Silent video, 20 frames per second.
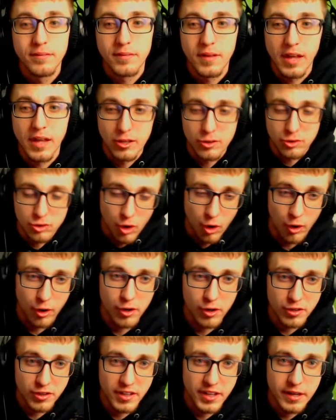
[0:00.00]
is
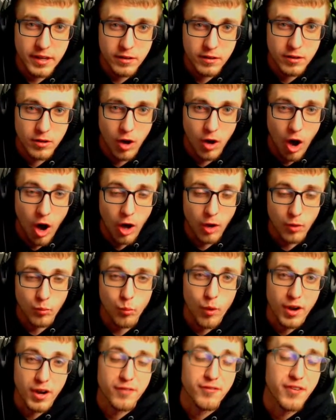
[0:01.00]
currently on
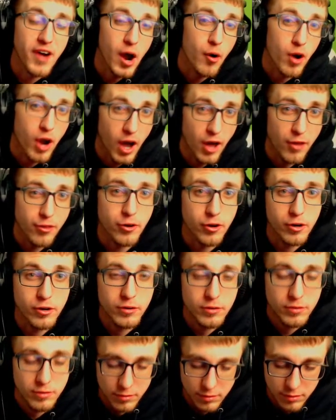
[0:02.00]
one of our other
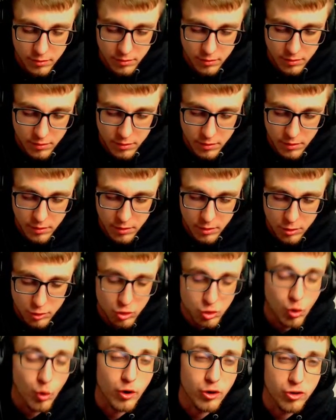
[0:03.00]

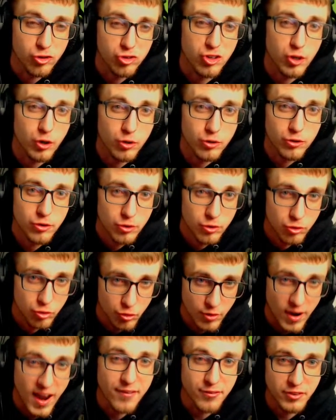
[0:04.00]
Sword and Shield
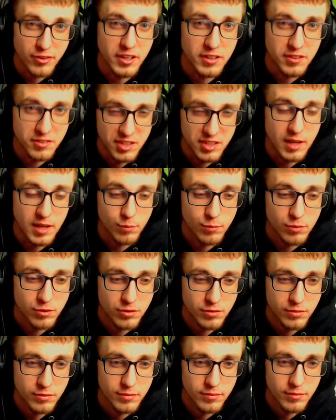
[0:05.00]
Draft League teams.
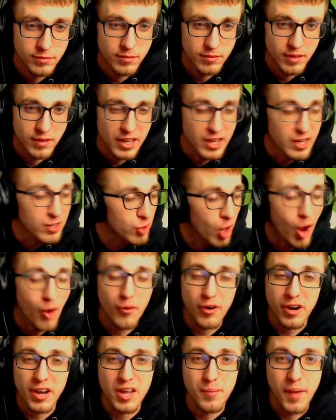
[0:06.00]
He's
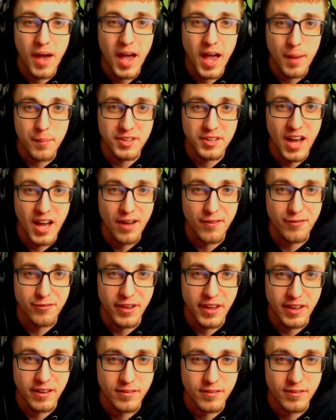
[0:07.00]
already a Miami Donphans fan.